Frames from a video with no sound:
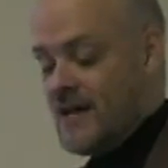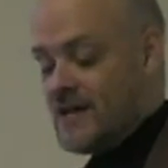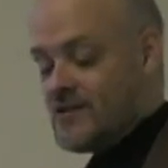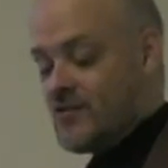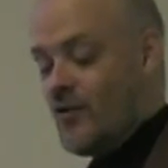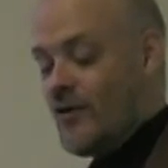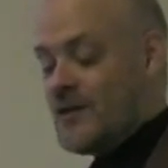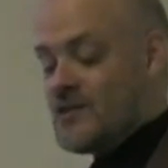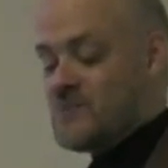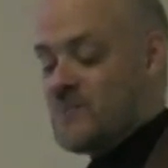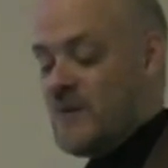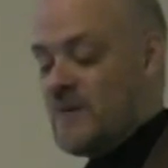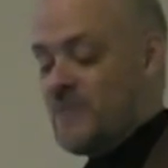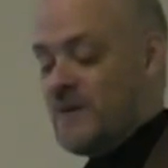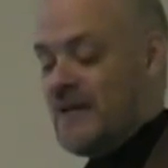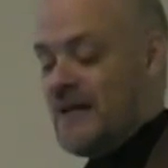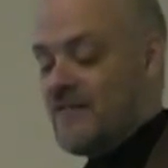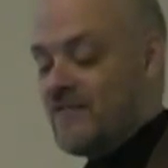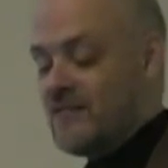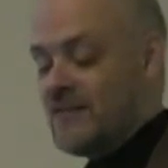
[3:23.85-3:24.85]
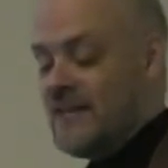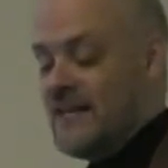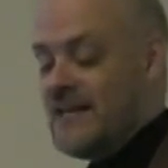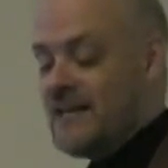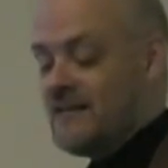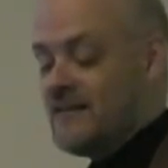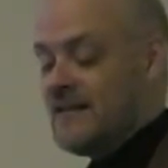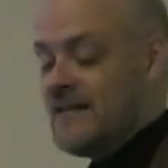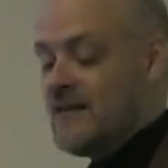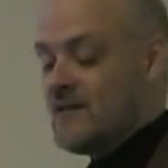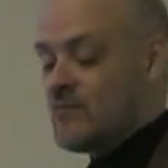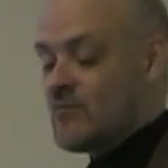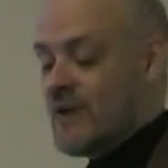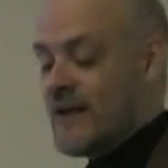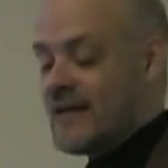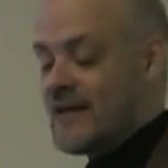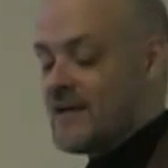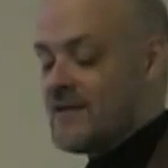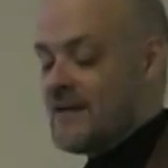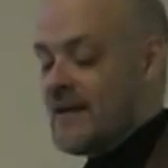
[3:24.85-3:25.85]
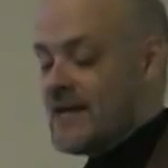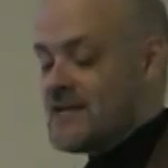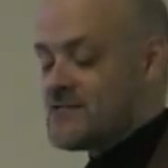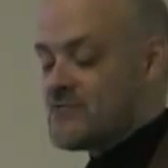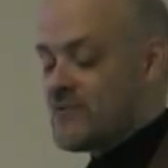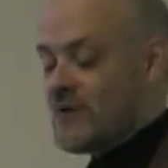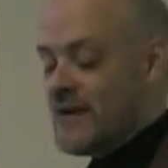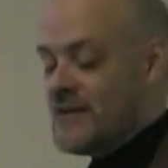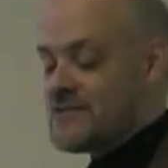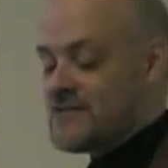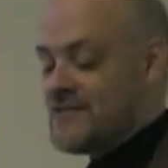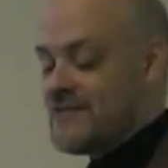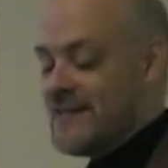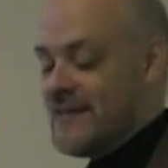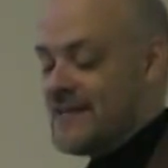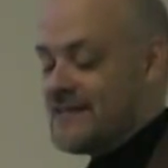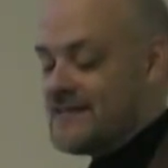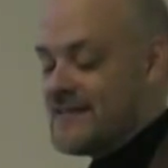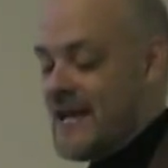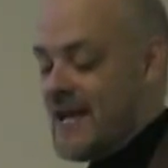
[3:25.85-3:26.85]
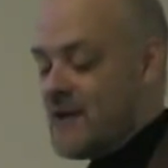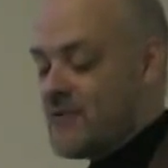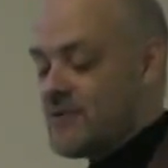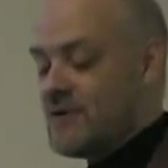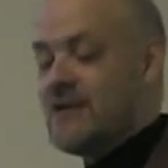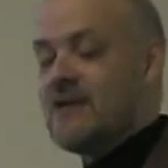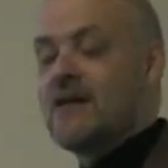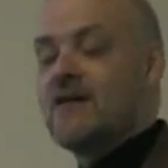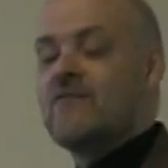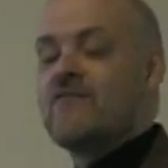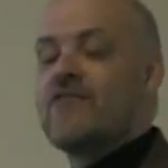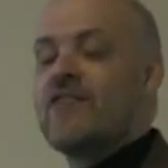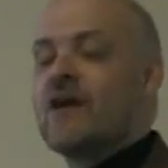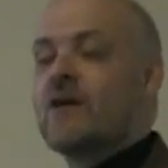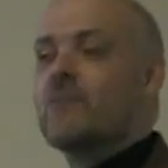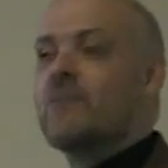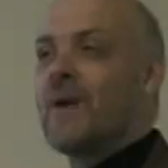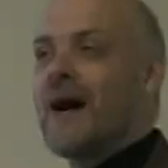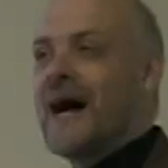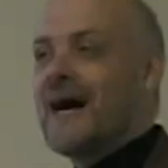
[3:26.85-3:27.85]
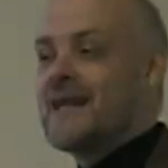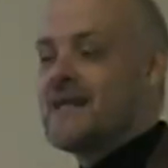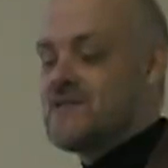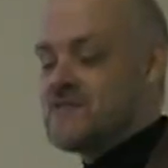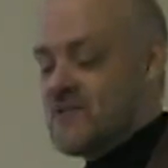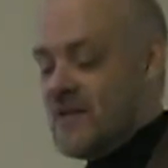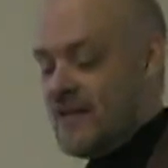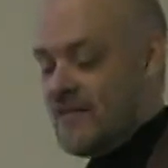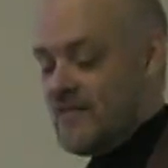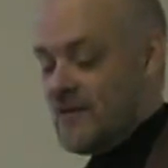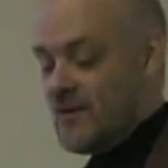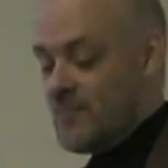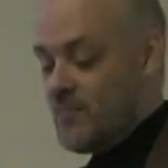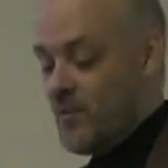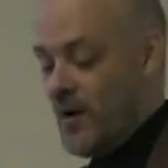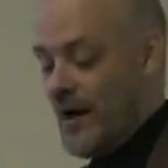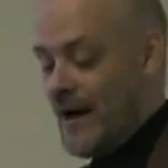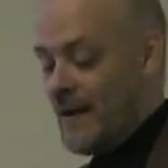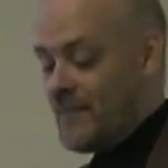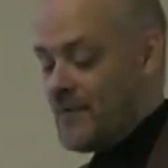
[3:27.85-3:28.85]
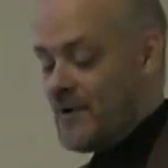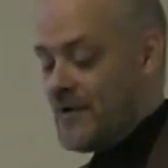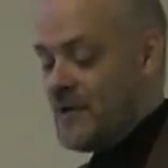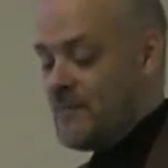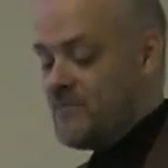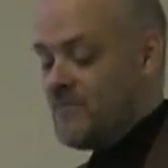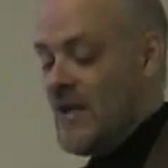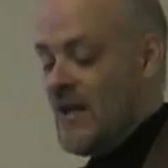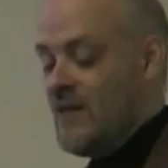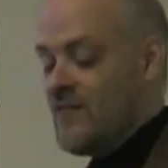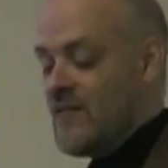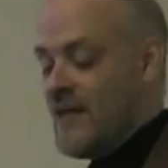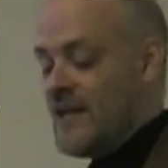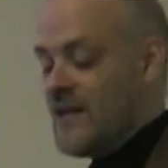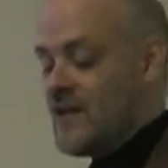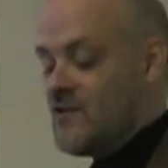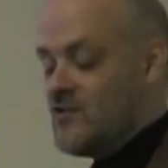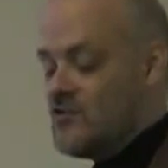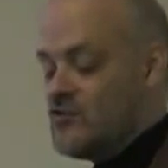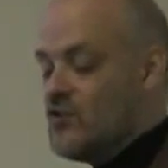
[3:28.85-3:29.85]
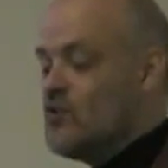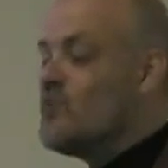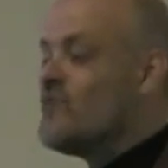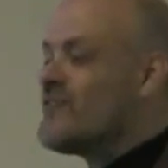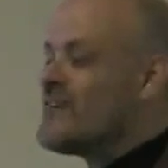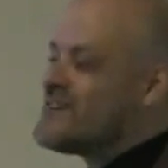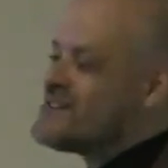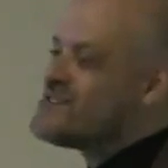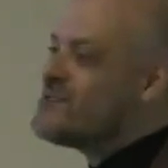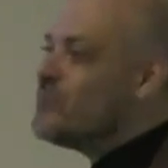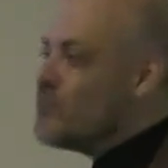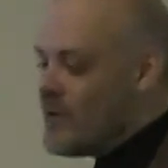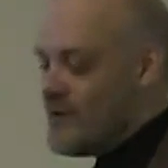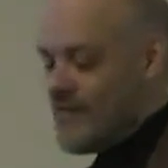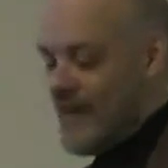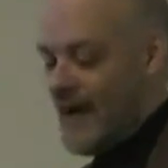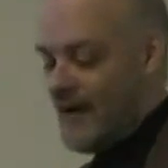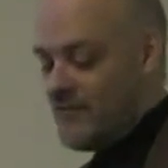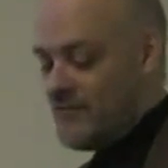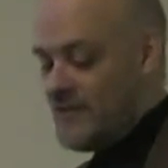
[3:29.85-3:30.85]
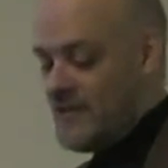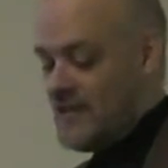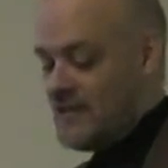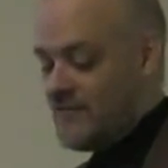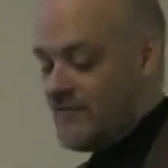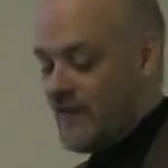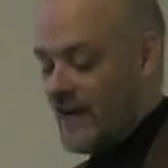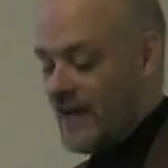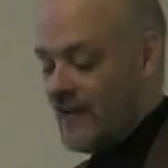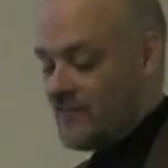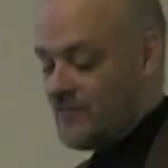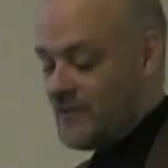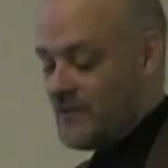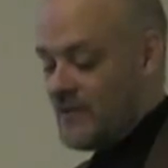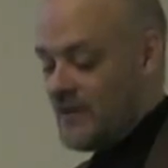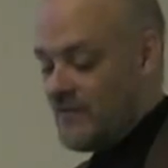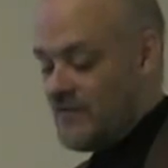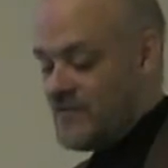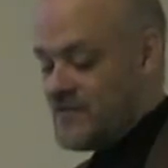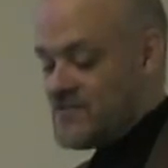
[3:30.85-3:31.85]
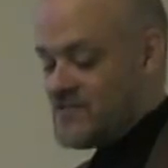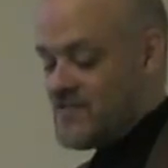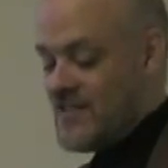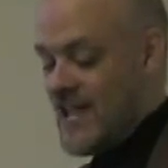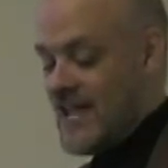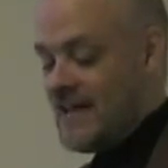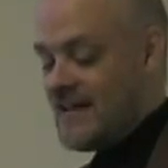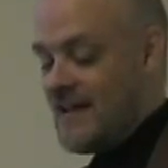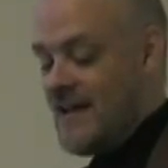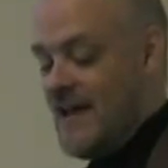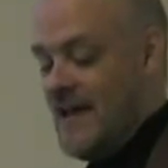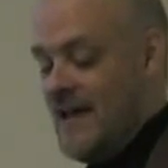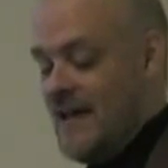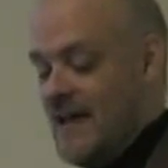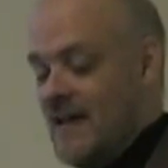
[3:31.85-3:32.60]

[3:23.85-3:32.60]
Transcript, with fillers: As long as people have legally recognized rights to the integrity of their bodies and their property, they can do this without the involvement of the state.